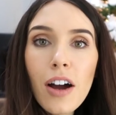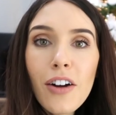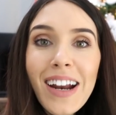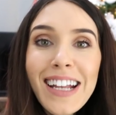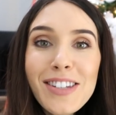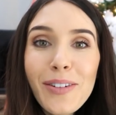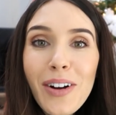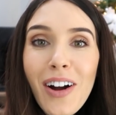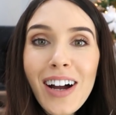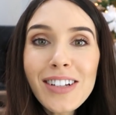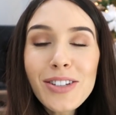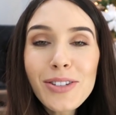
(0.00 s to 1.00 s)
Alrighty, so we're
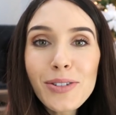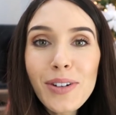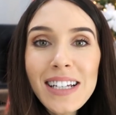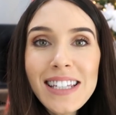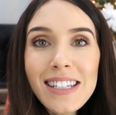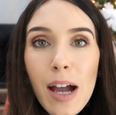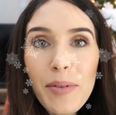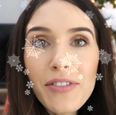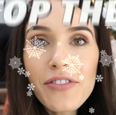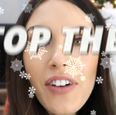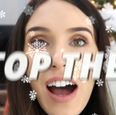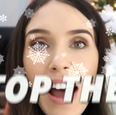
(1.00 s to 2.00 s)
on to step
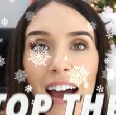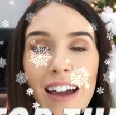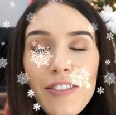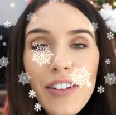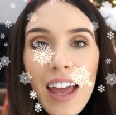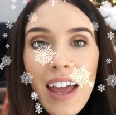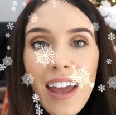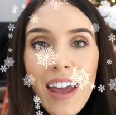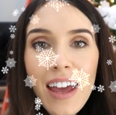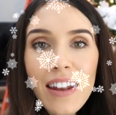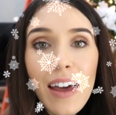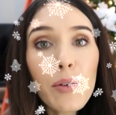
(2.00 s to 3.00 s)
five,
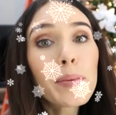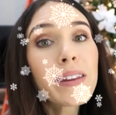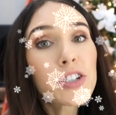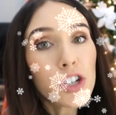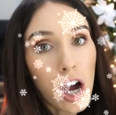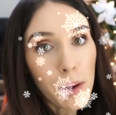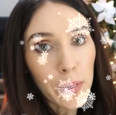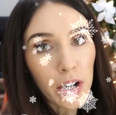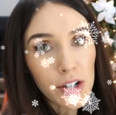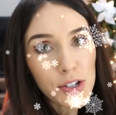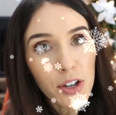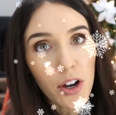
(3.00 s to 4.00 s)
and that would be the
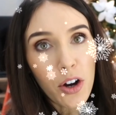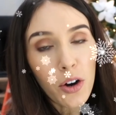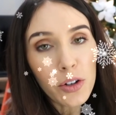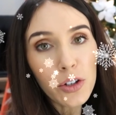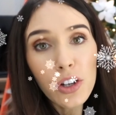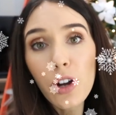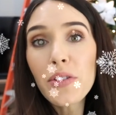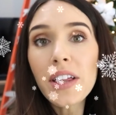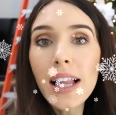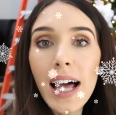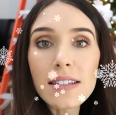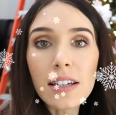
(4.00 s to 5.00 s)
topper. So you could go with
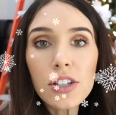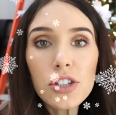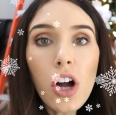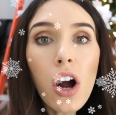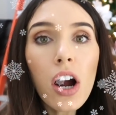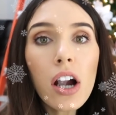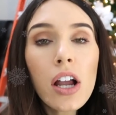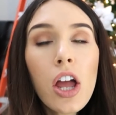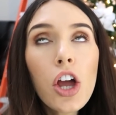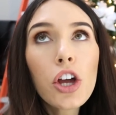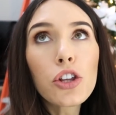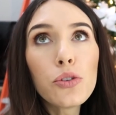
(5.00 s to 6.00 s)
the classic star,
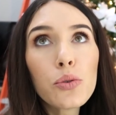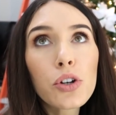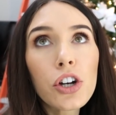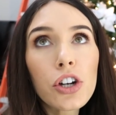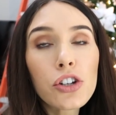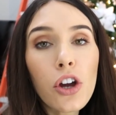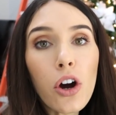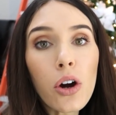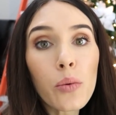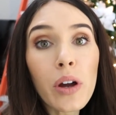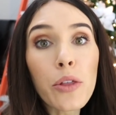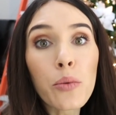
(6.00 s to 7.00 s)
you could
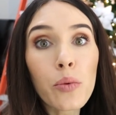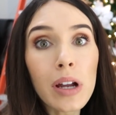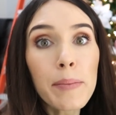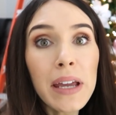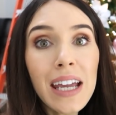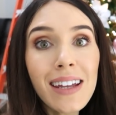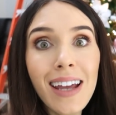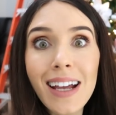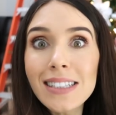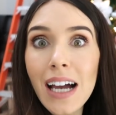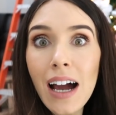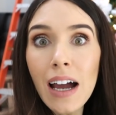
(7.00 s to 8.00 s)
go with ribbon
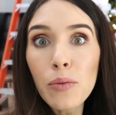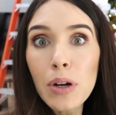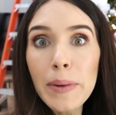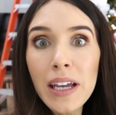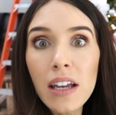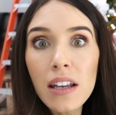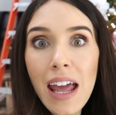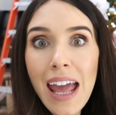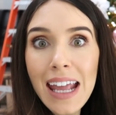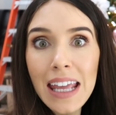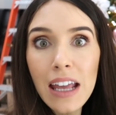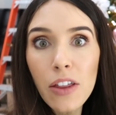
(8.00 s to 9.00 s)
and tie ribbon
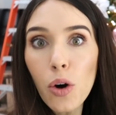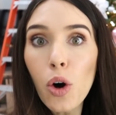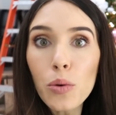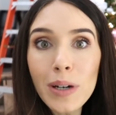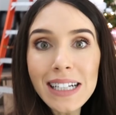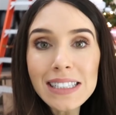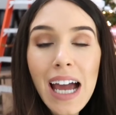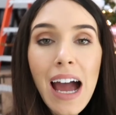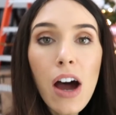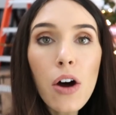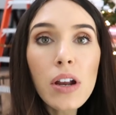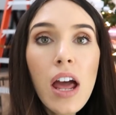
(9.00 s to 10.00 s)
hanging the whole way
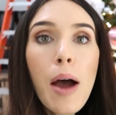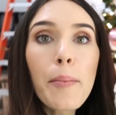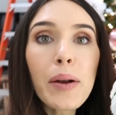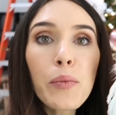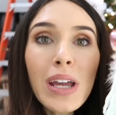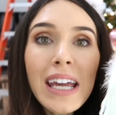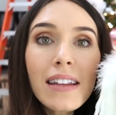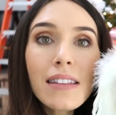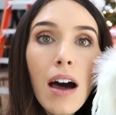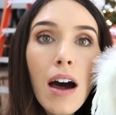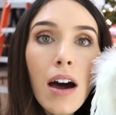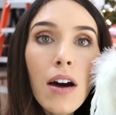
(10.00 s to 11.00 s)
down, but we
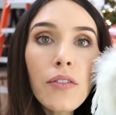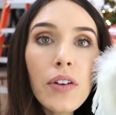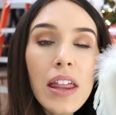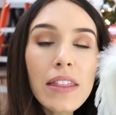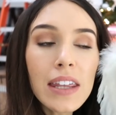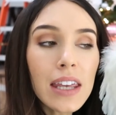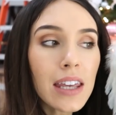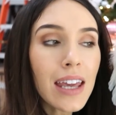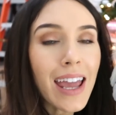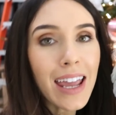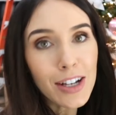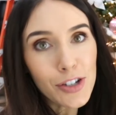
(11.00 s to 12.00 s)
love the
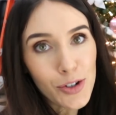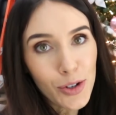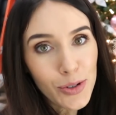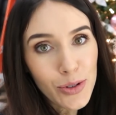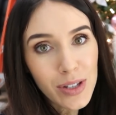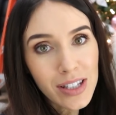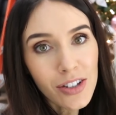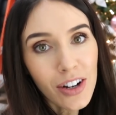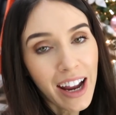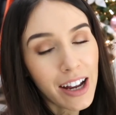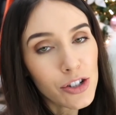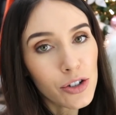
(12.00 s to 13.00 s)
angel. So this is
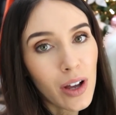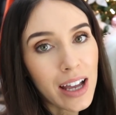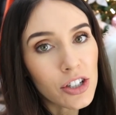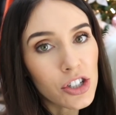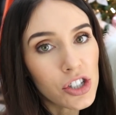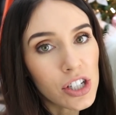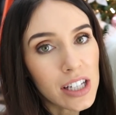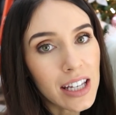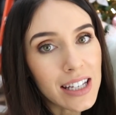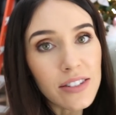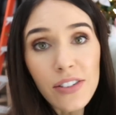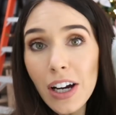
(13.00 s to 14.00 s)
our angel, and she
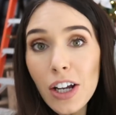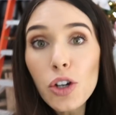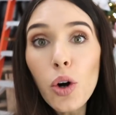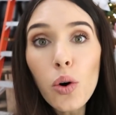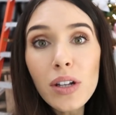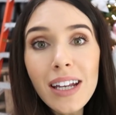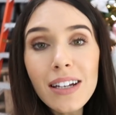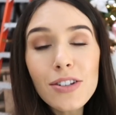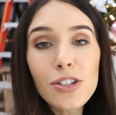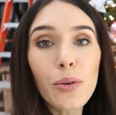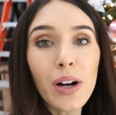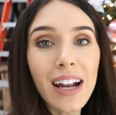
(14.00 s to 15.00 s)
is very golden,
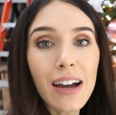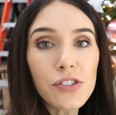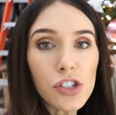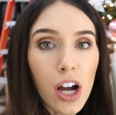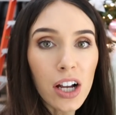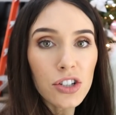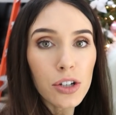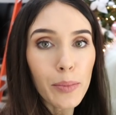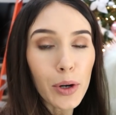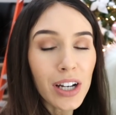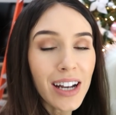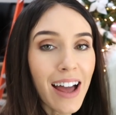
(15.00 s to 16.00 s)
so we're gonna have Josh
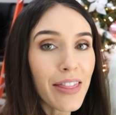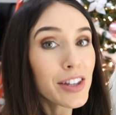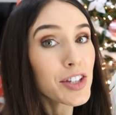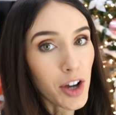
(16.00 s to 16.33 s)
put it at the